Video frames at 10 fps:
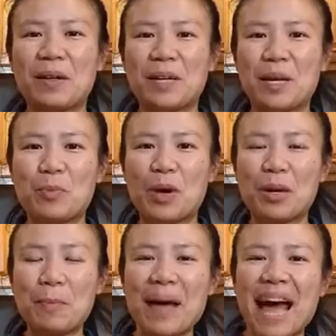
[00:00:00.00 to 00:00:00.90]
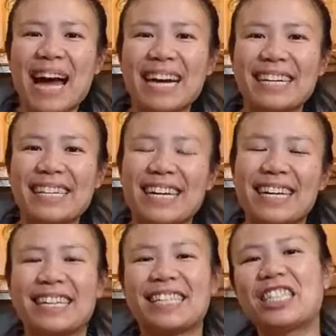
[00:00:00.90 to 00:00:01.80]
welcome back.
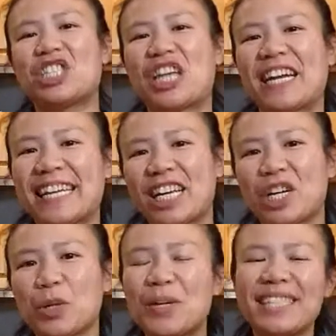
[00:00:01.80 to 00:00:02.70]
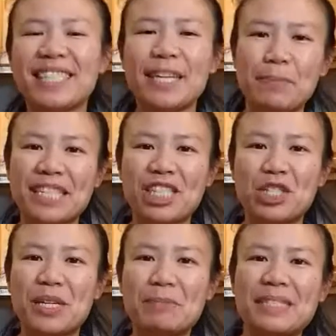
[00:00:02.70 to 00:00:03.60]
This is Jenny here with Sipping
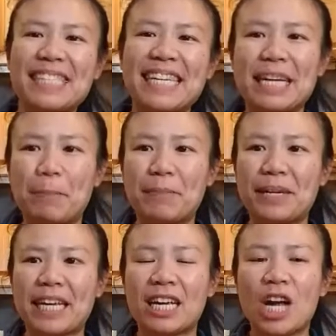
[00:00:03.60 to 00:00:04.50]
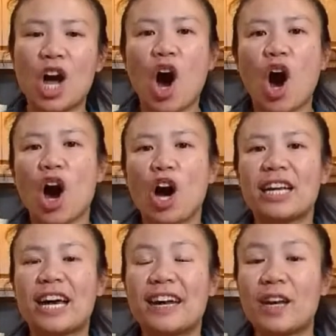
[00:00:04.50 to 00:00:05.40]
Streams Tea Company on
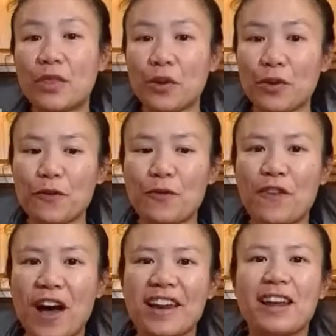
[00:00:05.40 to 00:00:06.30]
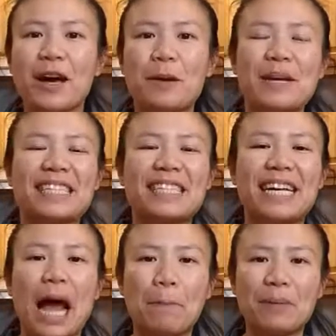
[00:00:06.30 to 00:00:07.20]
another fun, amazing
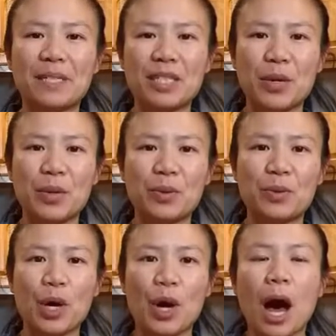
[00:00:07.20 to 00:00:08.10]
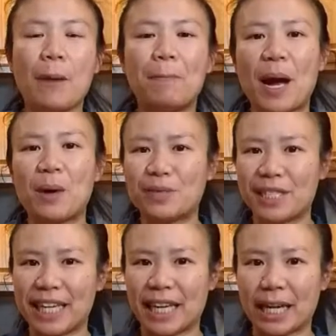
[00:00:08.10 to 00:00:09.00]
episode about
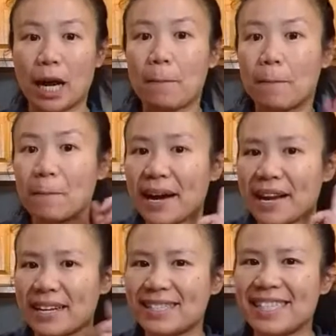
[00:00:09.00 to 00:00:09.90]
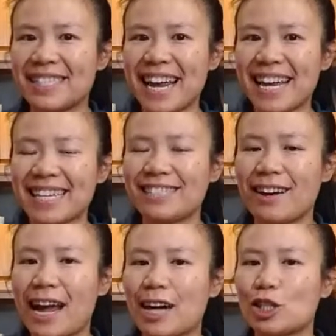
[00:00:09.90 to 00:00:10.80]
tea. But today is not
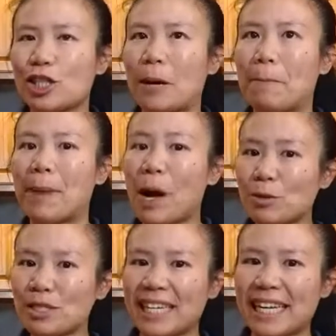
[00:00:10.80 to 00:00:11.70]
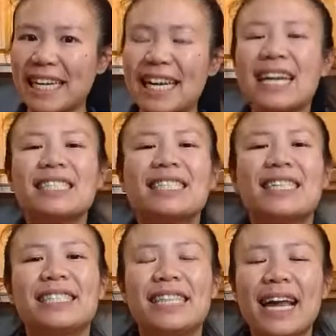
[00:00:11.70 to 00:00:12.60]
actually about tea.
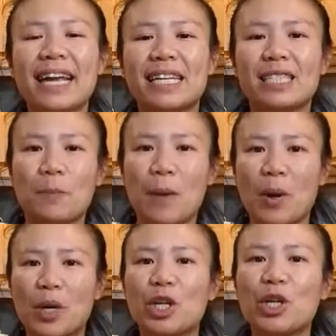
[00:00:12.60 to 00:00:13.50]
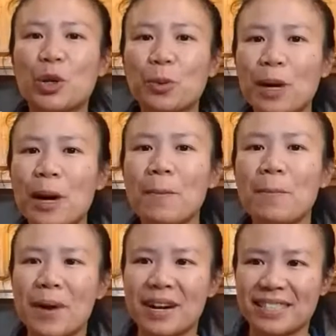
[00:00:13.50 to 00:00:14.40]
Today is about yerba
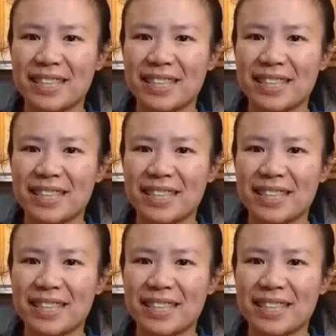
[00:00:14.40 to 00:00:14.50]
mate.